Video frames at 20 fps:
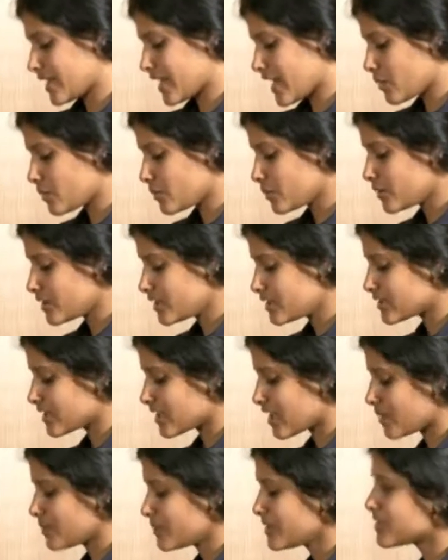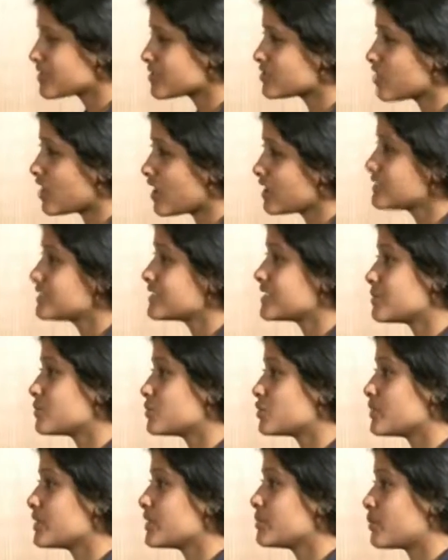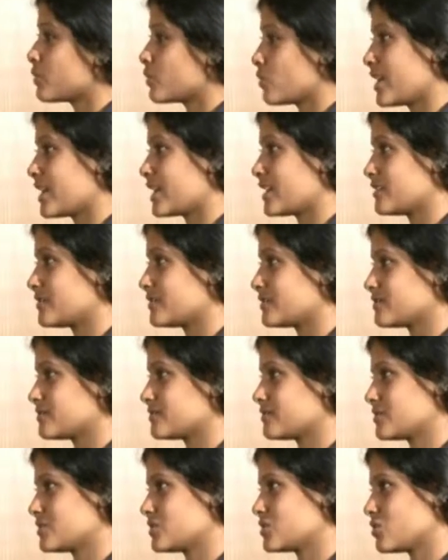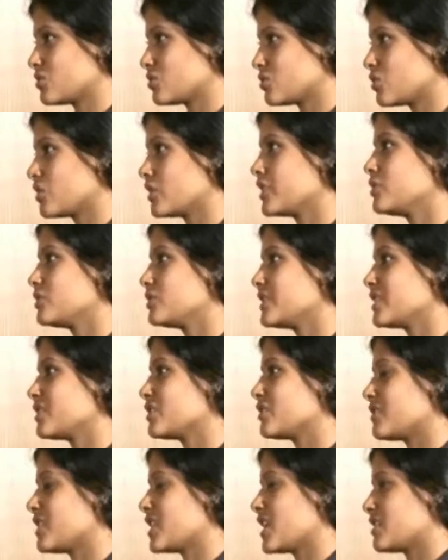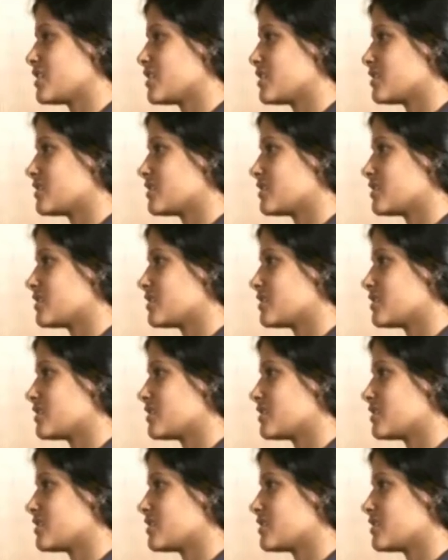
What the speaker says: However, the government does not seem to be proactive. So, what do you think of that?